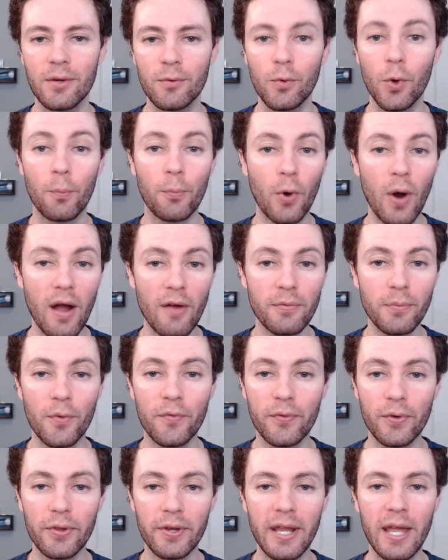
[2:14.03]
we're profitable
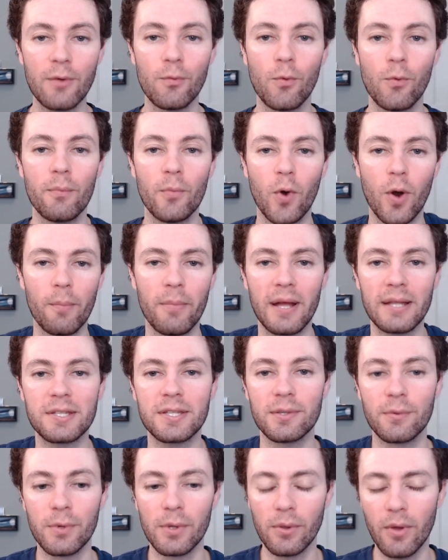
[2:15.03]
for the day. One more
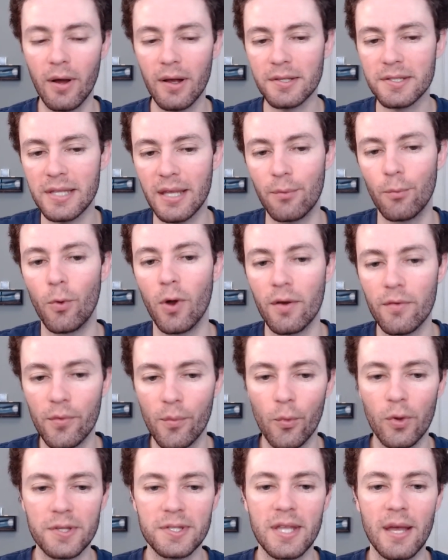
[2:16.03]
bets than we lost, and one of
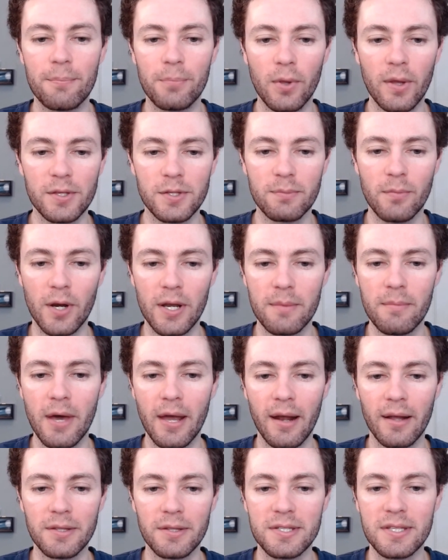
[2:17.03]
them was that plus money
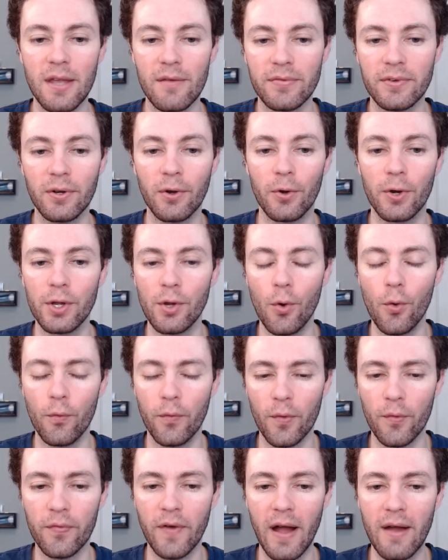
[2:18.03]
bet on Steph Curry
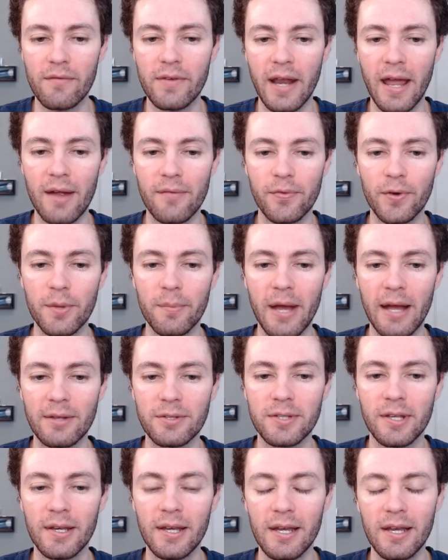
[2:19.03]
over 5.5
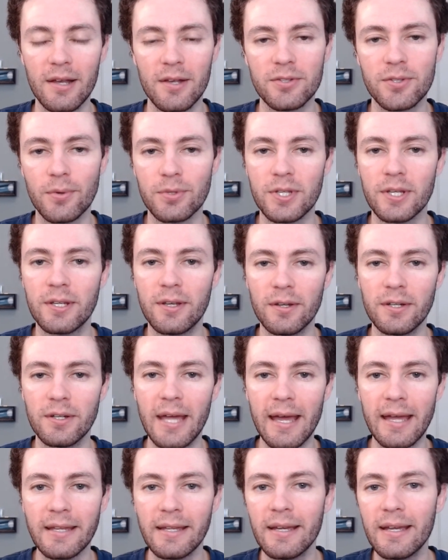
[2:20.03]
rebounds. So it was a good
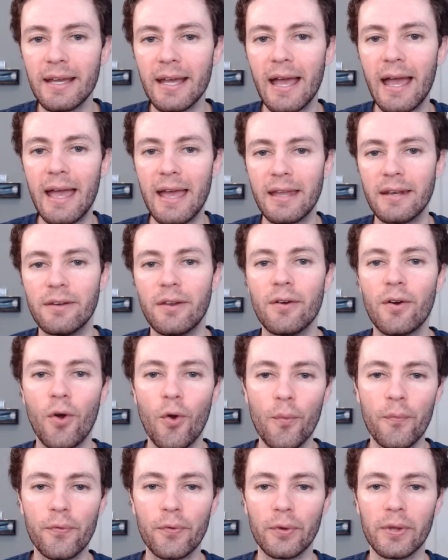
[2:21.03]
day, and
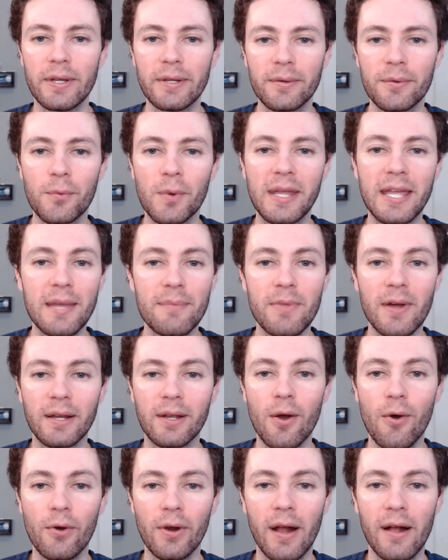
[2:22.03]
hopefully we keep that
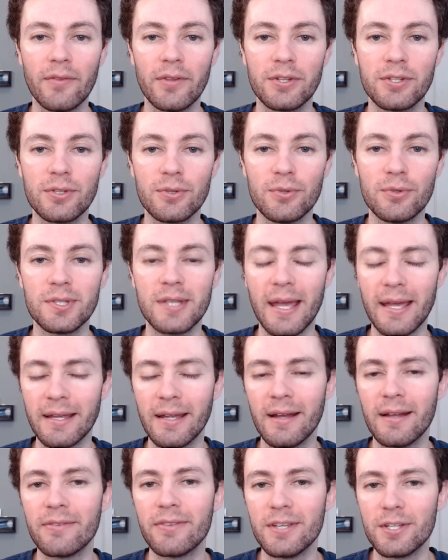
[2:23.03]
going on to Tuesday.
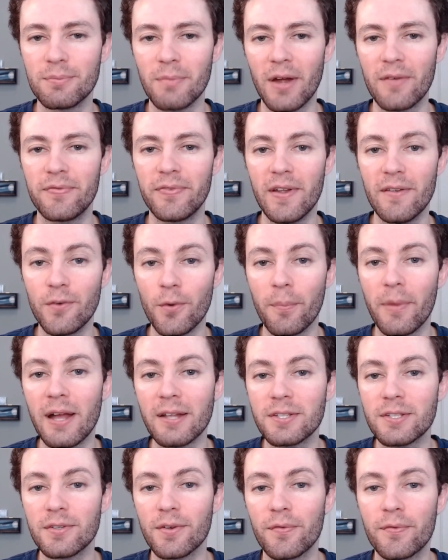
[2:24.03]
These are my favorite
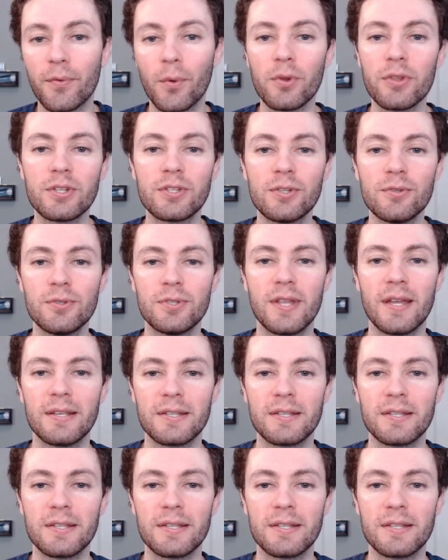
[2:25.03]
bets for the Tuesday